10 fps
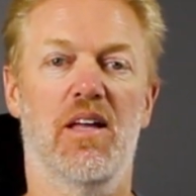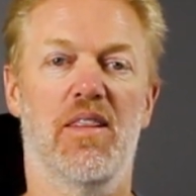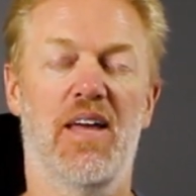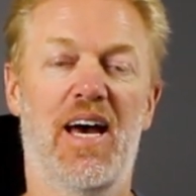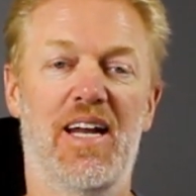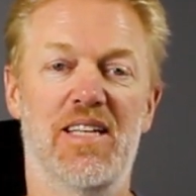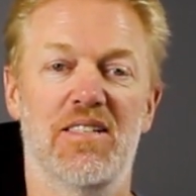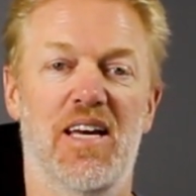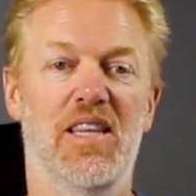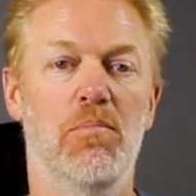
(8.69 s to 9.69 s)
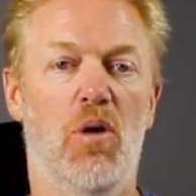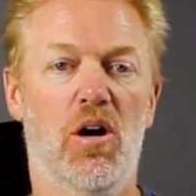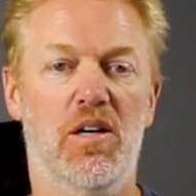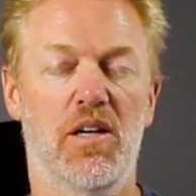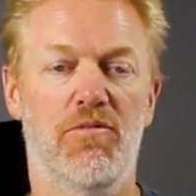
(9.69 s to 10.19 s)
that is in the
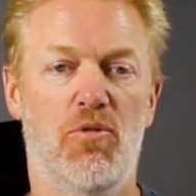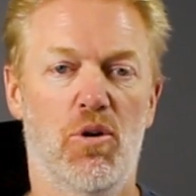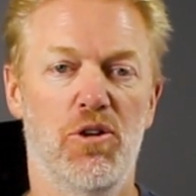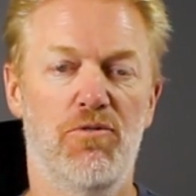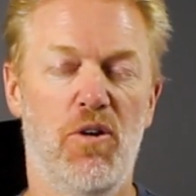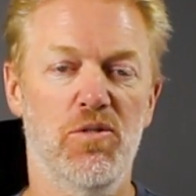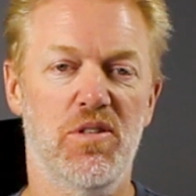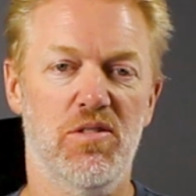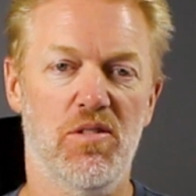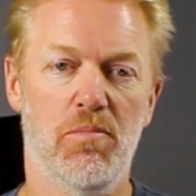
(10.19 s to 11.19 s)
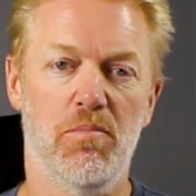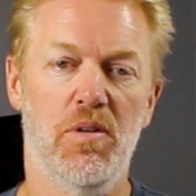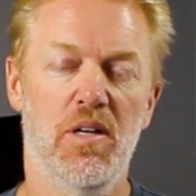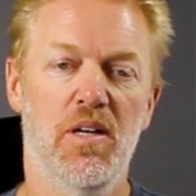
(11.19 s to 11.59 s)
market for a new phone system,